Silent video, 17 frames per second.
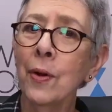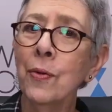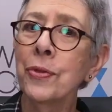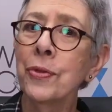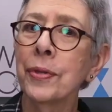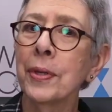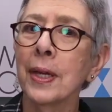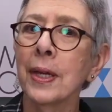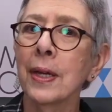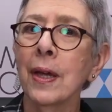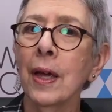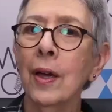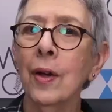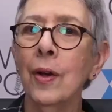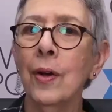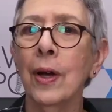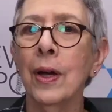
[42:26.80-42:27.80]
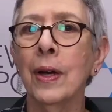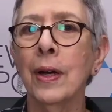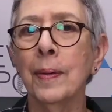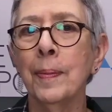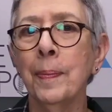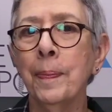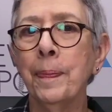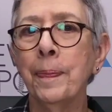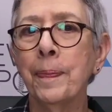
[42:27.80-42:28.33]
thing
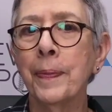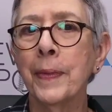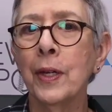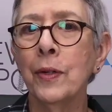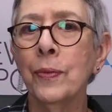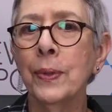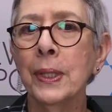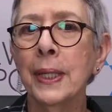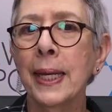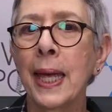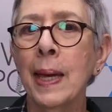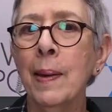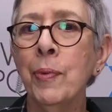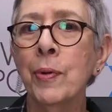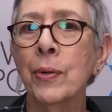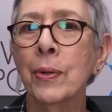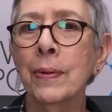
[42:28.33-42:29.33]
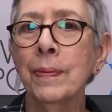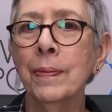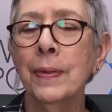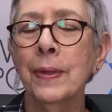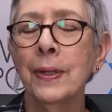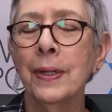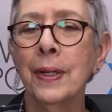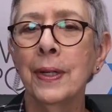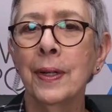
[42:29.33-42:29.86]
can really hamper
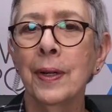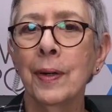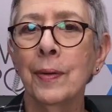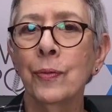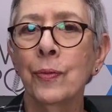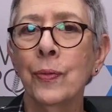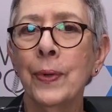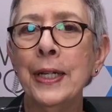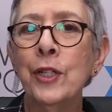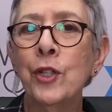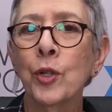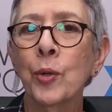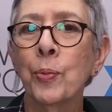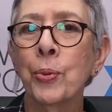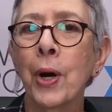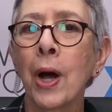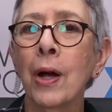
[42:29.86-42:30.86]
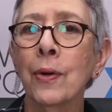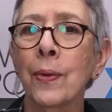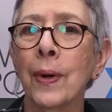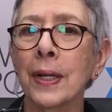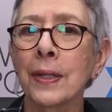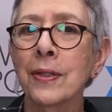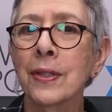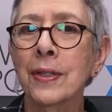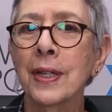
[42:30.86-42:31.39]
regional
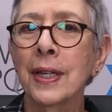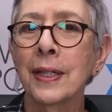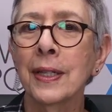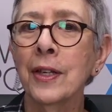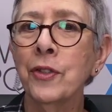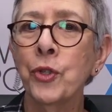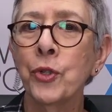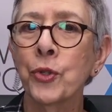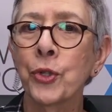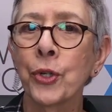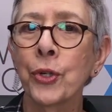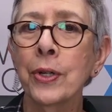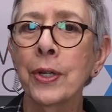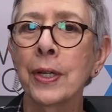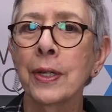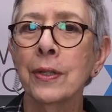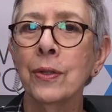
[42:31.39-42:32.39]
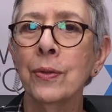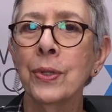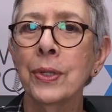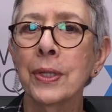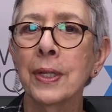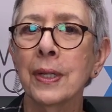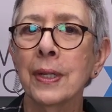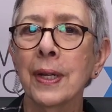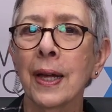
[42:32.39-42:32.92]
progress unless you're Turkey and you
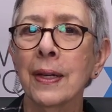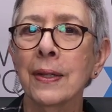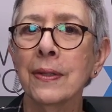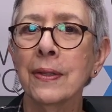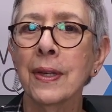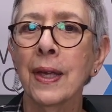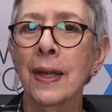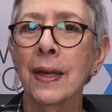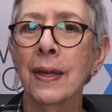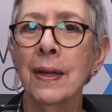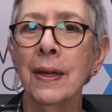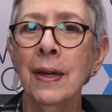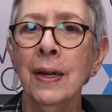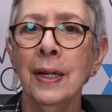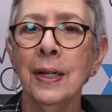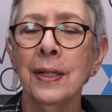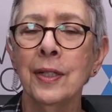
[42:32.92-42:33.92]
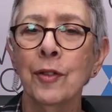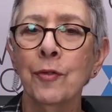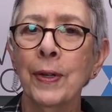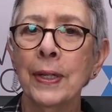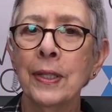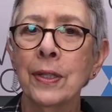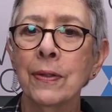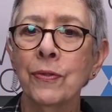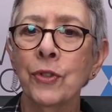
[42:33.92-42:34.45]
see it as a
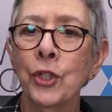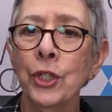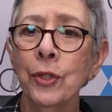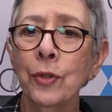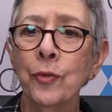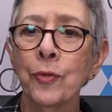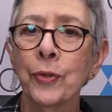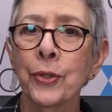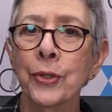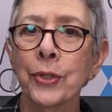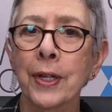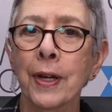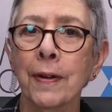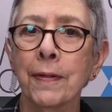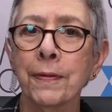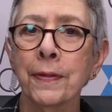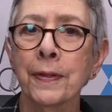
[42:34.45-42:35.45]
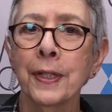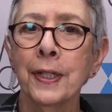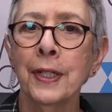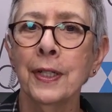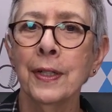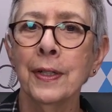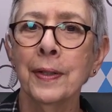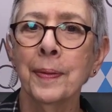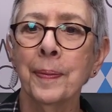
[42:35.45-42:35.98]
defensive shield for yourself.
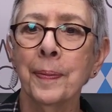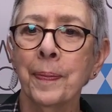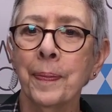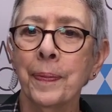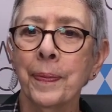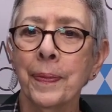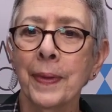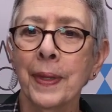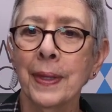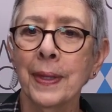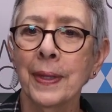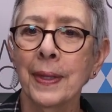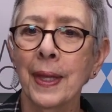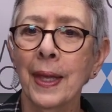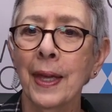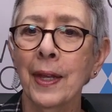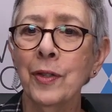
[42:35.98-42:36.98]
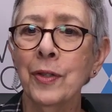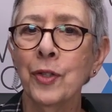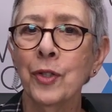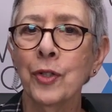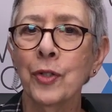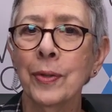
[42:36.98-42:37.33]
How does